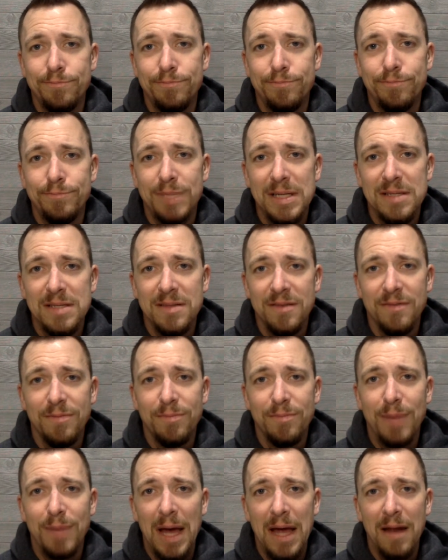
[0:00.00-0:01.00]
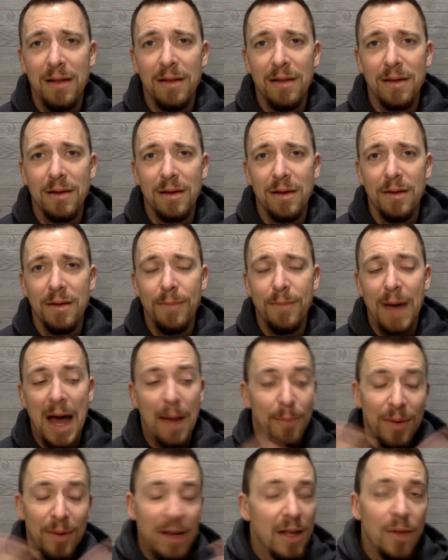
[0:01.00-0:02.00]
piece of paneling on the back.
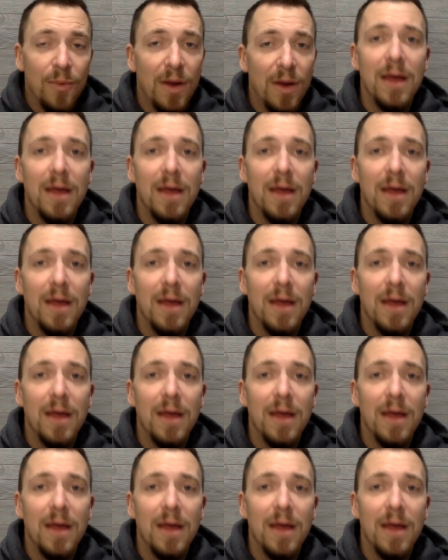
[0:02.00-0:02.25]
But anyway,